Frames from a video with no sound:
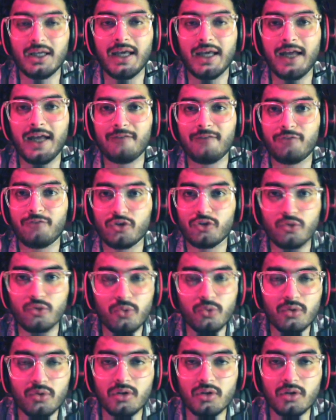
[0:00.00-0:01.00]
And for
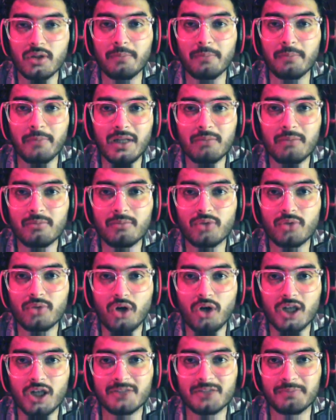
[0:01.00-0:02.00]
Google, the minimum
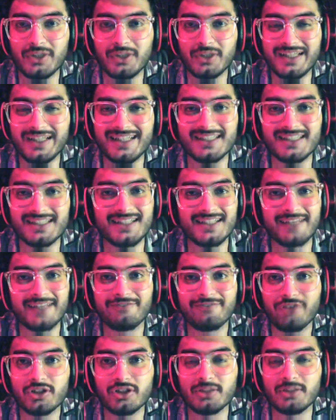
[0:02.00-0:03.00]
cost per lead is like
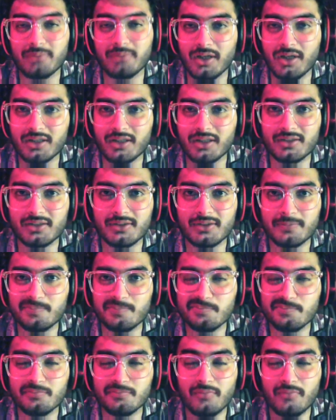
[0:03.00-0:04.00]
40 bucks.
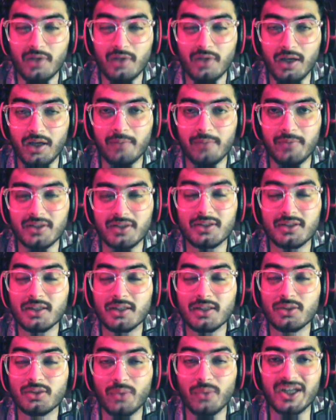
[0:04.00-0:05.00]
Yeah,
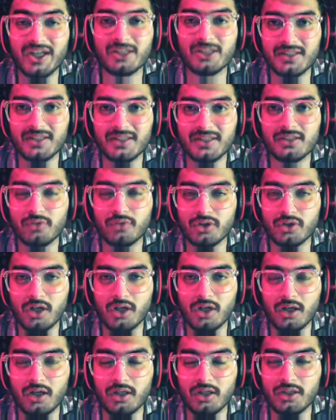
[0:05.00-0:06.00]
it's very expensive
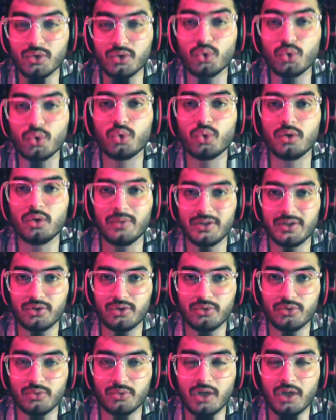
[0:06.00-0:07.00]
in Google when you
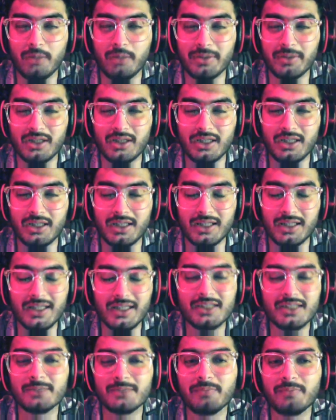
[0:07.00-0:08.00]
do carpet cleaning
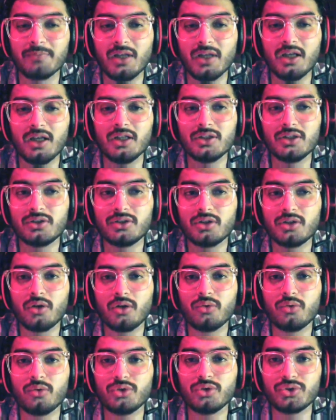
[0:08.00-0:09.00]
leads.
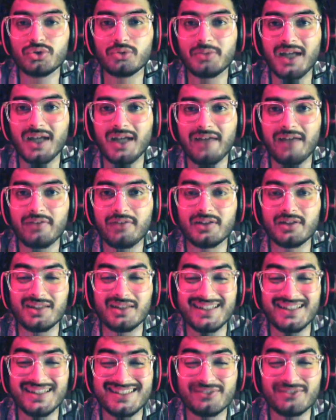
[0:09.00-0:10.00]
So you should be having
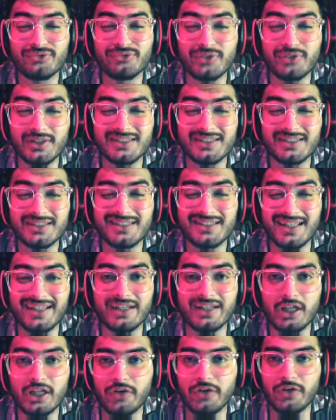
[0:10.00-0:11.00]
this first thing
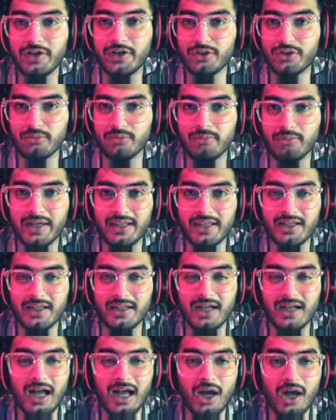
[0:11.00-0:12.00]
clear in your mind, that
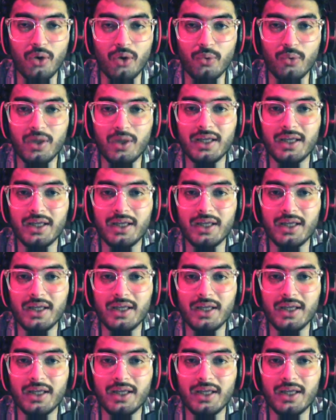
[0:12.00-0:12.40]
how